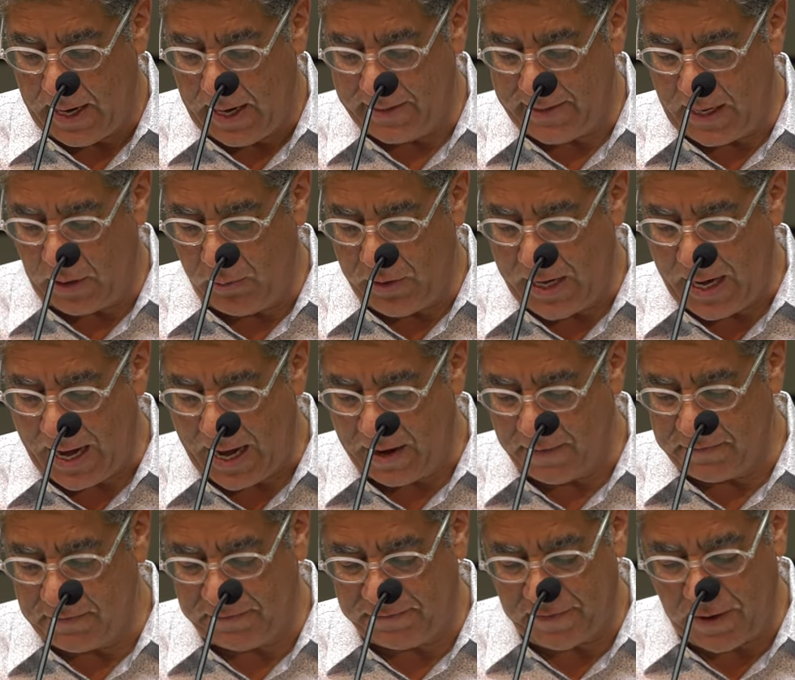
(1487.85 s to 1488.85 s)
And that we
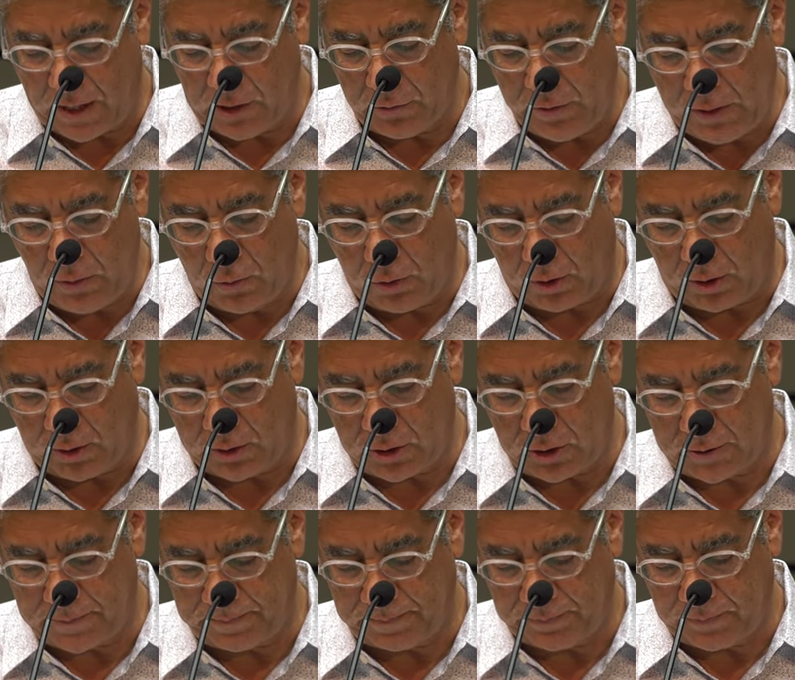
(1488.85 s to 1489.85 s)
have the following
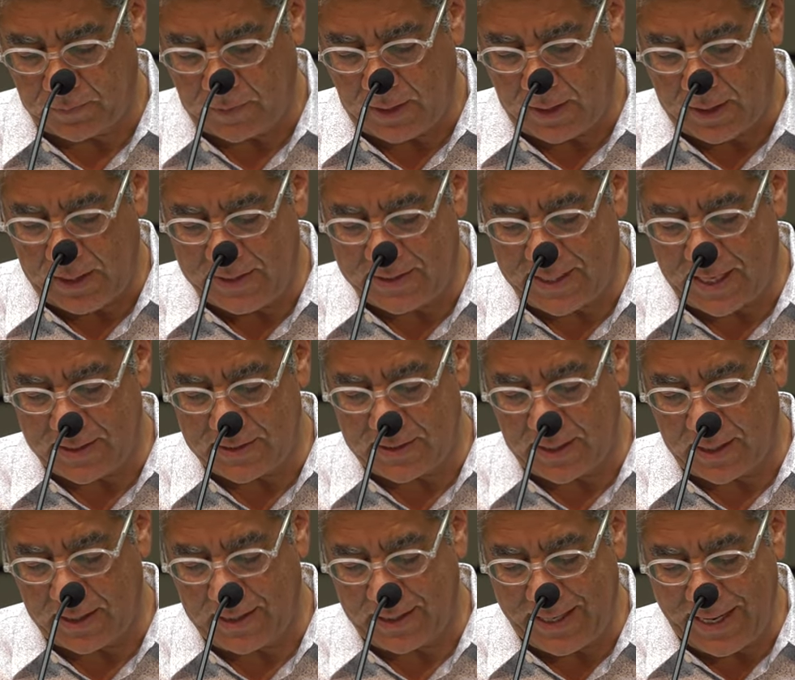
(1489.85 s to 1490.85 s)
words He
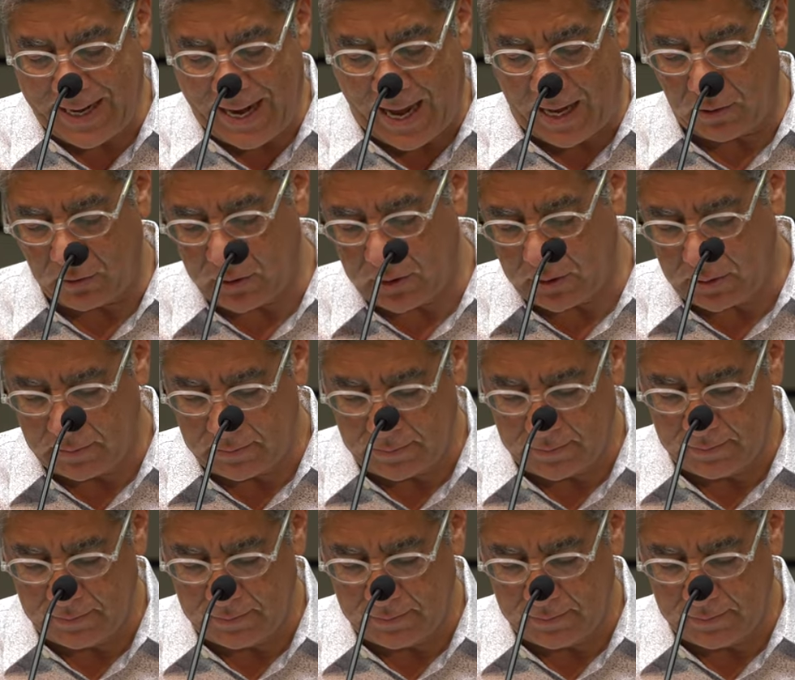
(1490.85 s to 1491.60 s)
says, Get out,